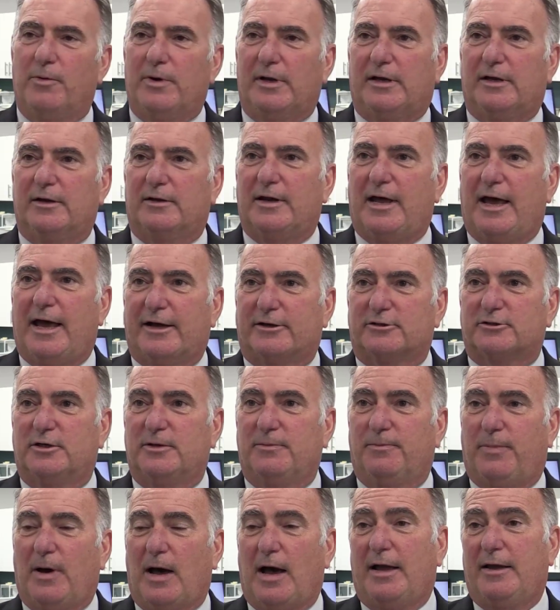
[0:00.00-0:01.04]
we could actually
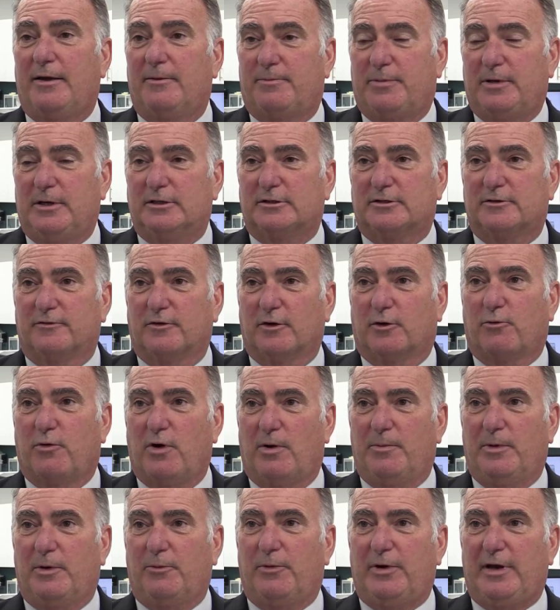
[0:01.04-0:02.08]
buy a piece of
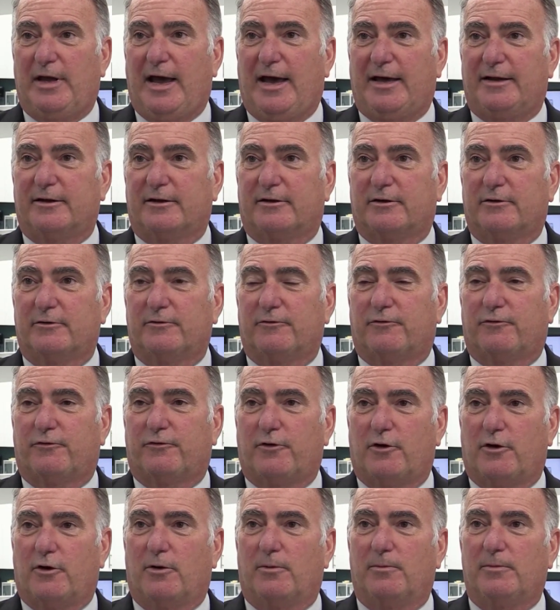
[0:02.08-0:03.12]
equipment, we had to
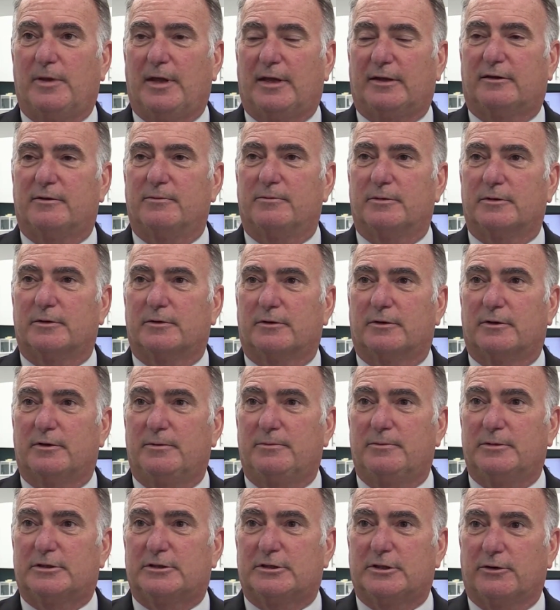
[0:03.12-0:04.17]
confirm that the
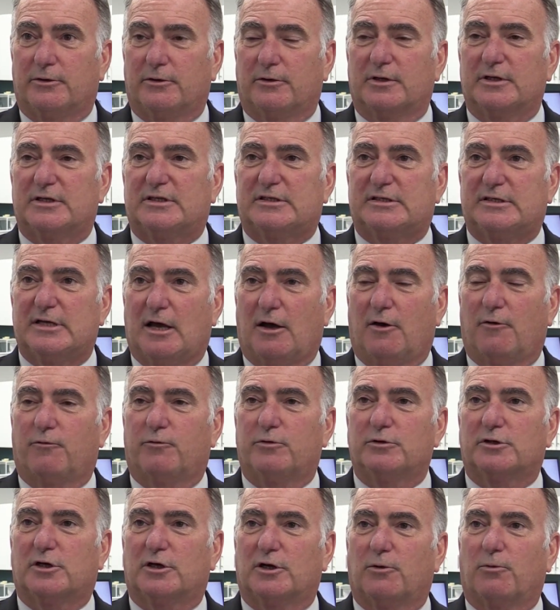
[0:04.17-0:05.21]
material itself
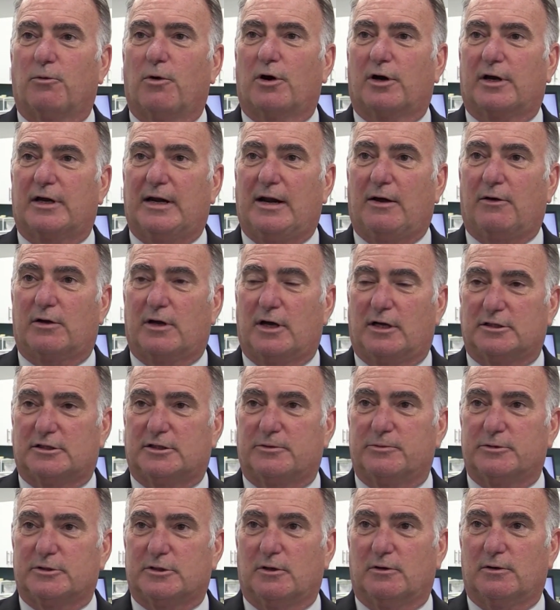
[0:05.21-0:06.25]
was going to work in our
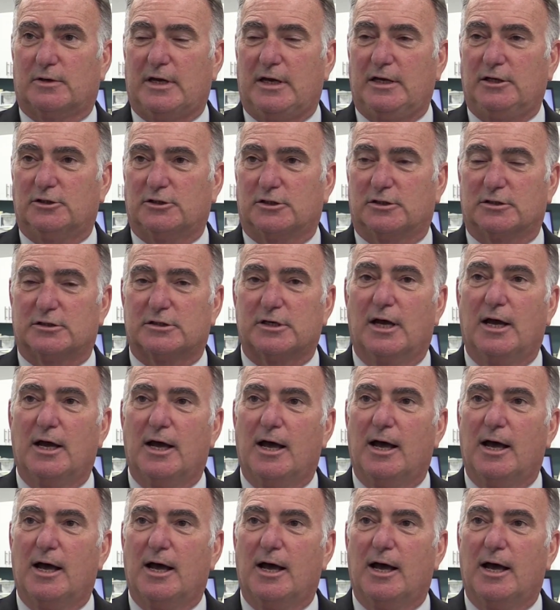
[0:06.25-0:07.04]
customers' locations.